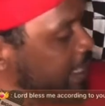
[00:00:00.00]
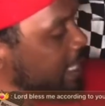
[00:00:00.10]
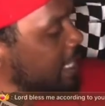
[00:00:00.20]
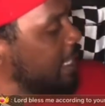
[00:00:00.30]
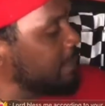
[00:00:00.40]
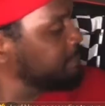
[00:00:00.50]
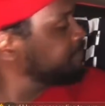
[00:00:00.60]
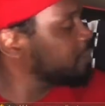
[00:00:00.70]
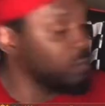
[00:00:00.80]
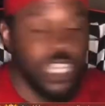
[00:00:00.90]
um,
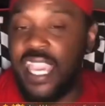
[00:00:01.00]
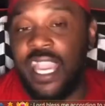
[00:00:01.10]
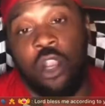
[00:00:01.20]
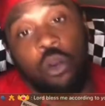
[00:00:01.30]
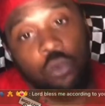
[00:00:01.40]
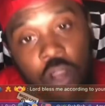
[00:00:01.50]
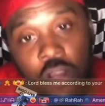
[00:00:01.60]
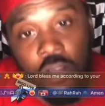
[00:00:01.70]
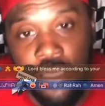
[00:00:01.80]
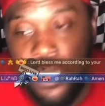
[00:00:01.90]
we can't go
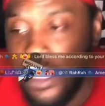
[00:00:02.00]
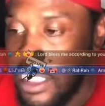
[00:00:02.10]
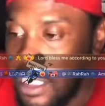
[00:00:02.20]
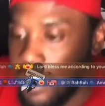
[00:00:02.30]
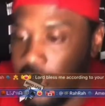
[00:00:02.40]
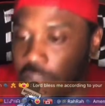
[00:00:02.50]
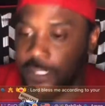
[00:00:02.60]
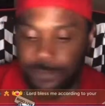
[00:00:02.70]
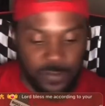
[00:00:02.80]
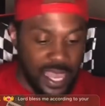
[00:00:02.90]
wrong. You know,
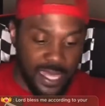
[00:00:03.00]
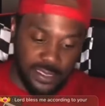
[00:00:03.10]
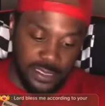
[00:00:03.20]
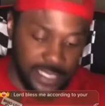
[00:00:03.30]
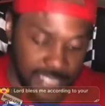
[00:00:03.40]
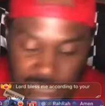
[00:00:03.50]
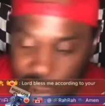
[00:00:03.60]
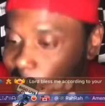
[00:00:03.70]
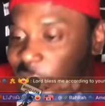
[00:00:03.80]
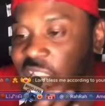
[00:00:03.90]
God is good. And I
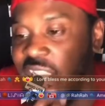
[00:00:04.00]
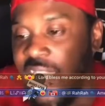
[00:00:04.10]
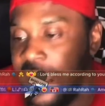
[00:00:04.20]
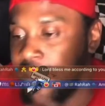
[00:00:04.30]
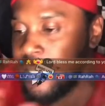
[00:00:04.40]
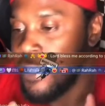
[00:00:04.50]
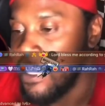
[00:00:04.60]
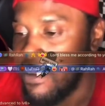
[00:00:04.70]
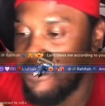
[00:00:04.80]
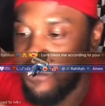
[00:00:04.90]
truly thank God
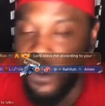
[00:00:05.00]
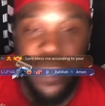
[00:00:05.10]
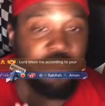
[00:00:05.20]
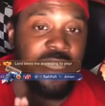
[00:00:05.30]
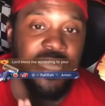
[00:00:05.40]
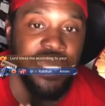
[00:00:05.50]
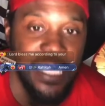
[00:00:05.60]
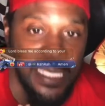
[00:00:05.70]
for everything he